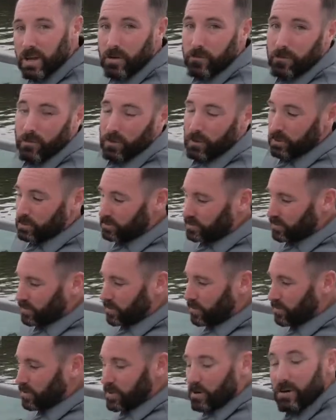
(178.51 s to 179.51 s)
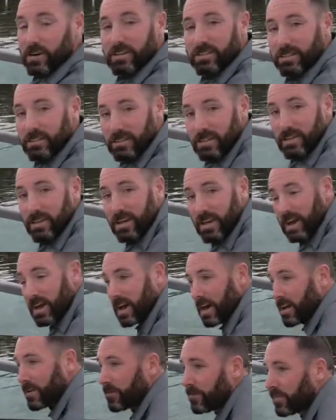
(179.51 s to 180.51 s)
for those of you that are that
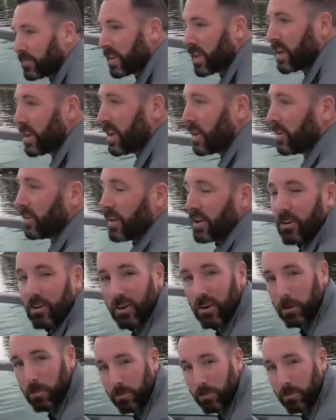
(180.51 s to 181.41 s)
uh, need a little